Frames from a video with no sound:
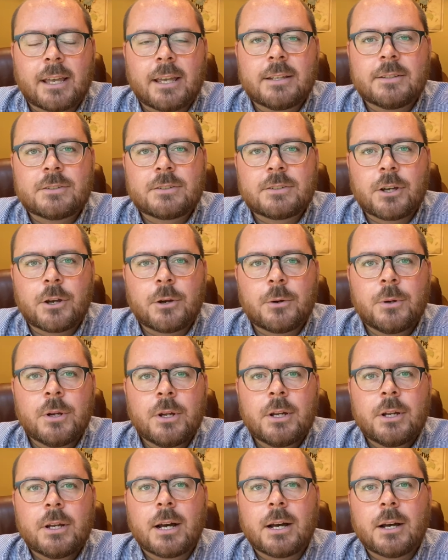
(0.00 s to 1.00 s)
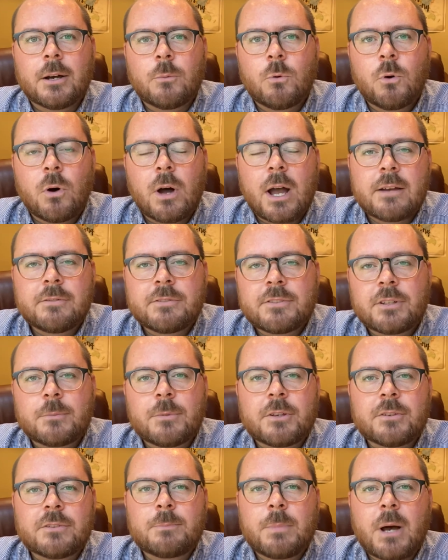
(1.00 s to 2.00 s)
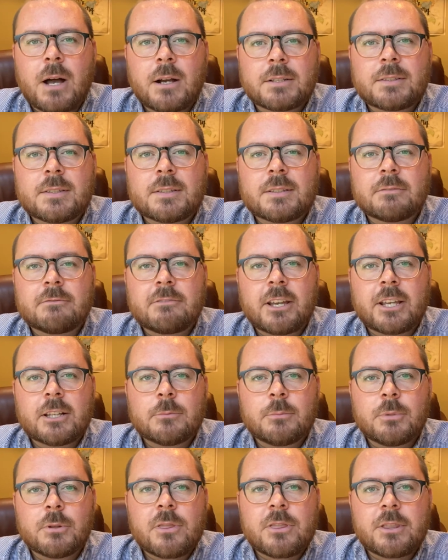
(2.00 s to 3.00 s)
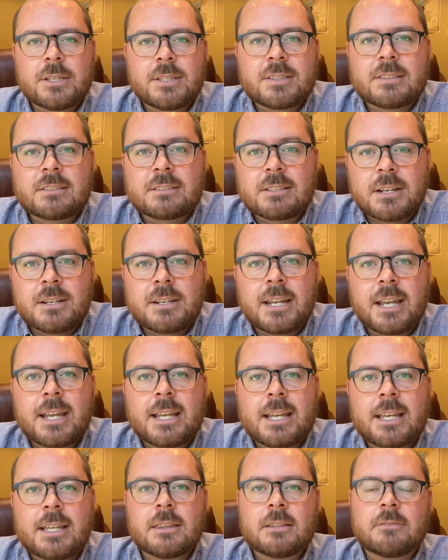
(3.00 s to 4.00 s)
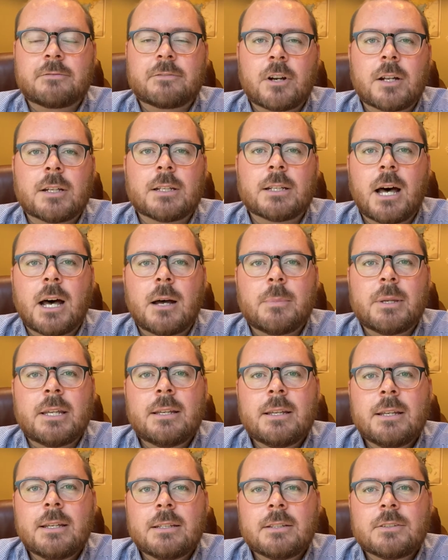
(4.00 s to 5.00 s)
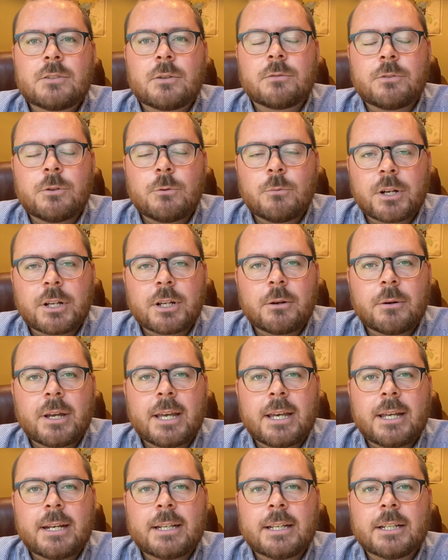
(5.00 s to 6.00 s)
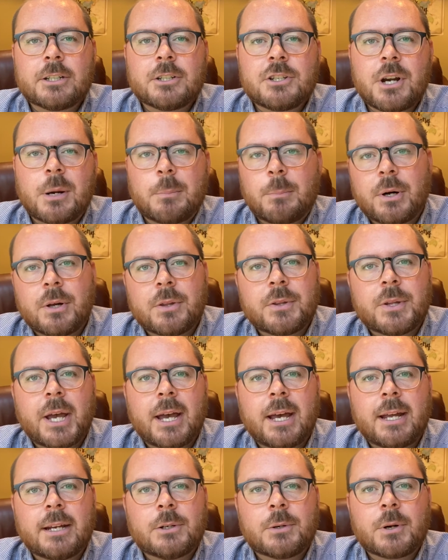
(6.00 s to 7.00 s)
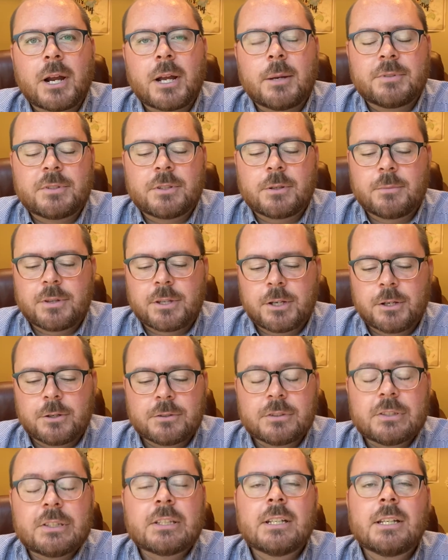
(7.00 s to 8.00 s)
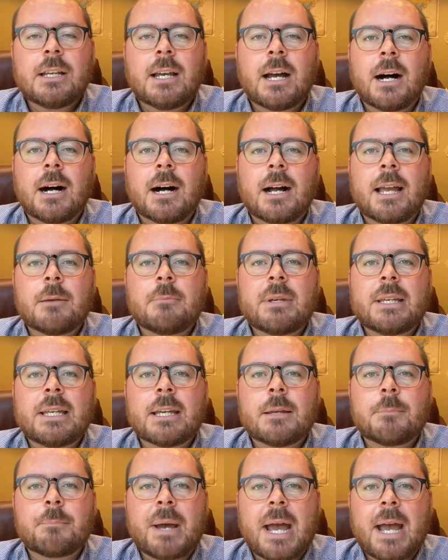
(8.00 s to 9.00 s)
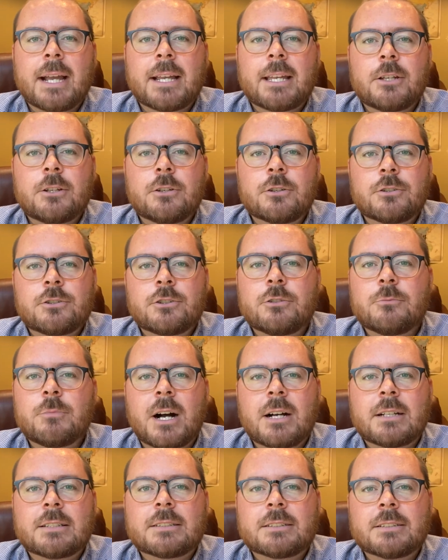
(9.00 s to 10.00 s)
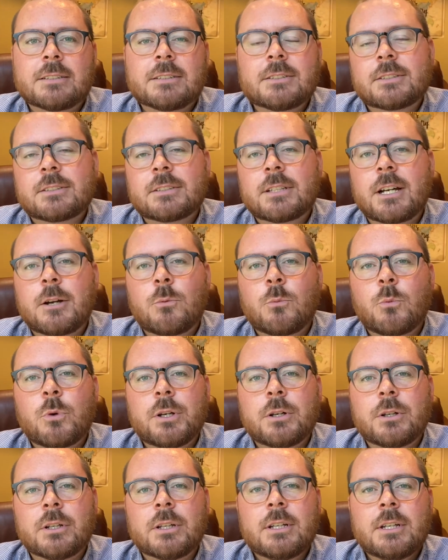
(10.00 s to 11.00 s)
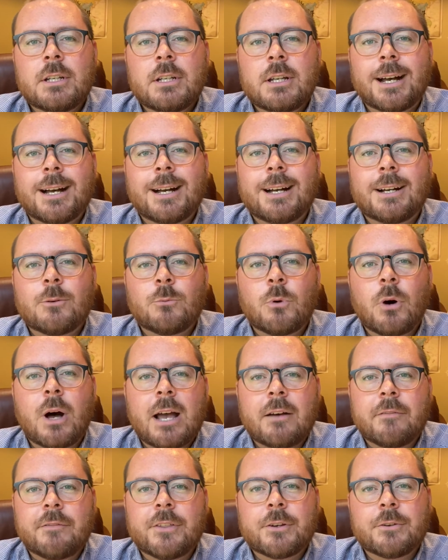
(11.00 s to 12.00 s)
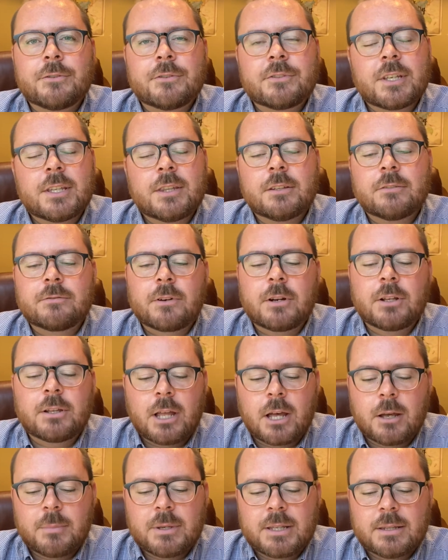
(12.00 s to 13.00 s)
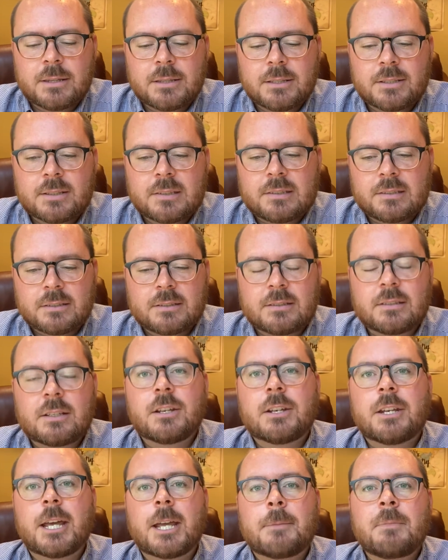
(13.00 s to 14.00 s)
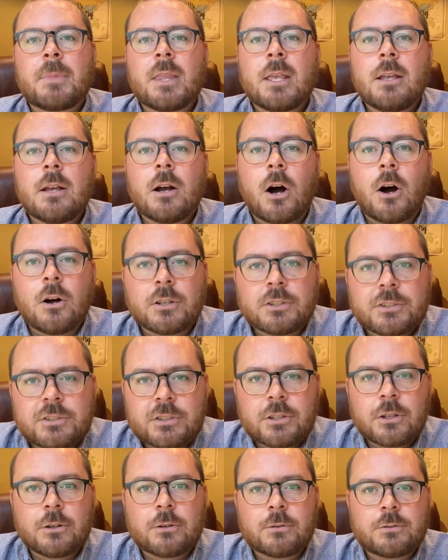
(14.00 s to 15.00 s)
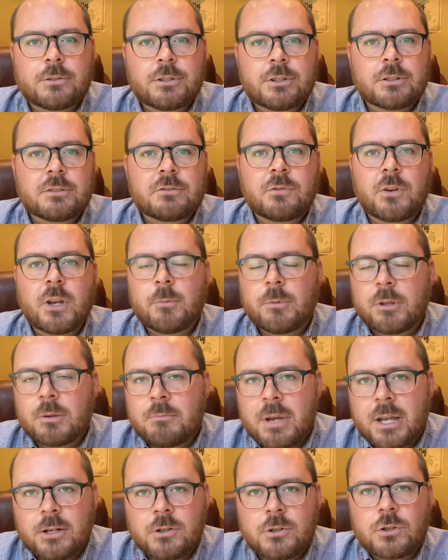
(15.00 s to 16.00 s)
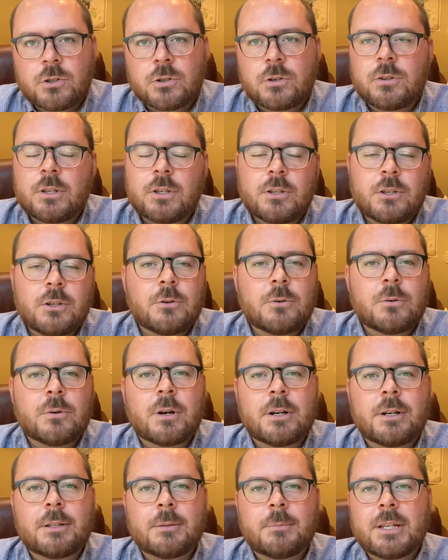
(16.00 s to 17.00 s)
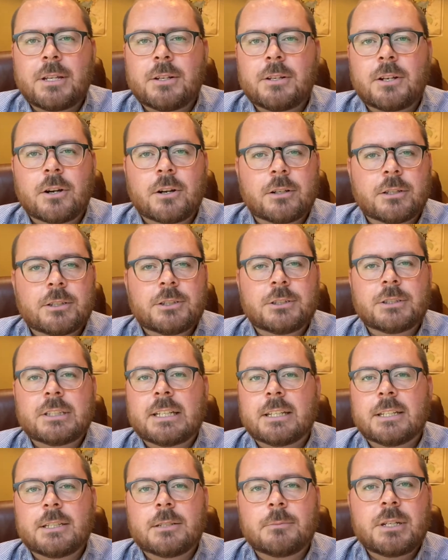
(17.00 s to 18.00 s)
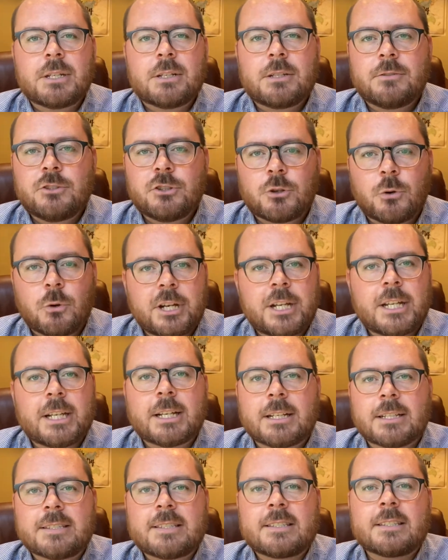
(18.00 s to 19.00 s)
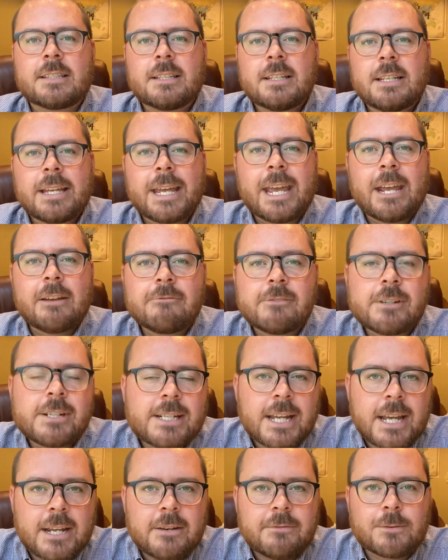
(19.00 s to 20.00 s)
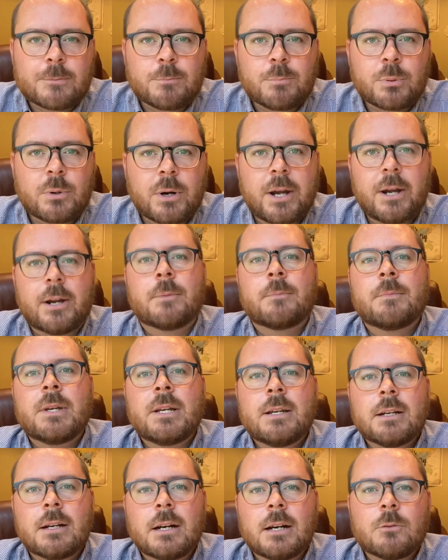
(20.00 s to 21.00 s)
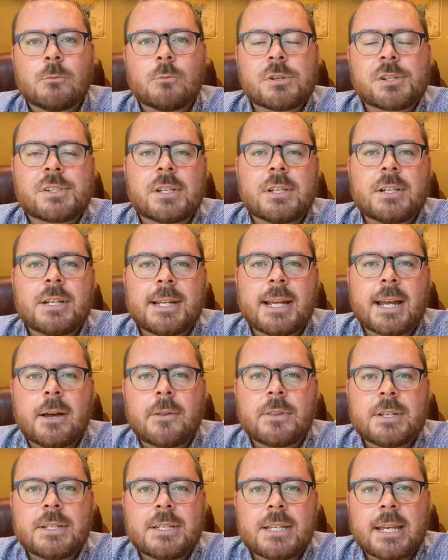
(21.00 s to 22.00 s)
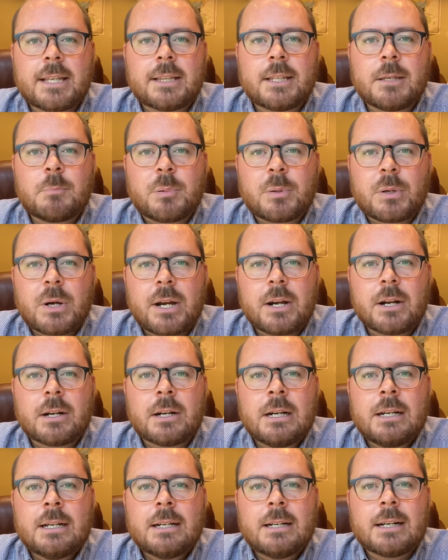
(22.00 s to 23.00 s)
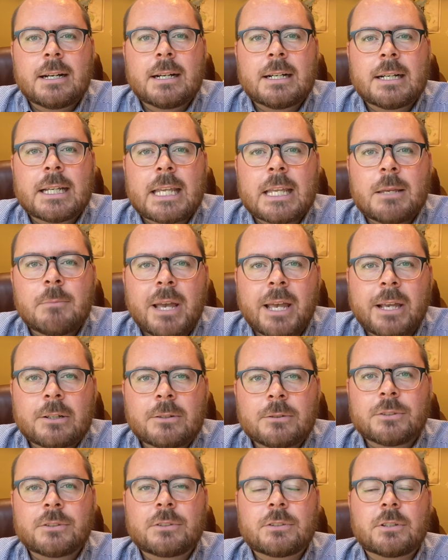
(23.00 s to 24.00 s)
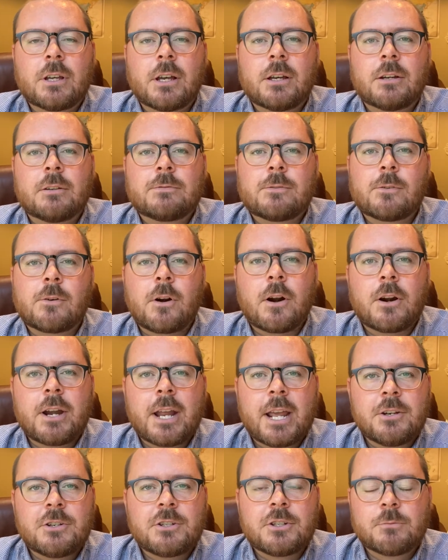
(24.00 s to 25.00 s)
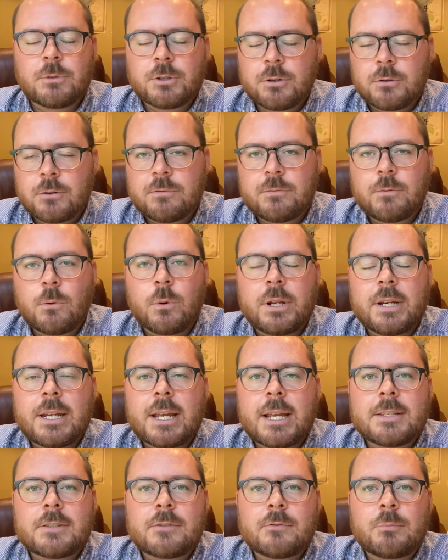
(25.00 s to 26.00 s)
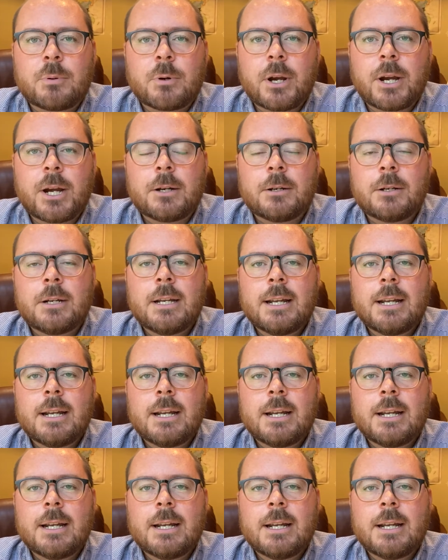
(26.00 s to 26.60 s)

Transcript: and so uh, we'll have some of those boxes available this Sunday in the front lobby. So if you want to go ahead and get a jump on that, grab some of those uh, and begin packing your shoe boxes. Uh, we'll uh, we'll have those in the front lobby this Sunday. Also, church family, make sure that you let me encourage you again to be joining us every day for prayer. Uh, we're sending out the daily prayer uh, emails uh, for our nation. We're doing 40 days of prayer.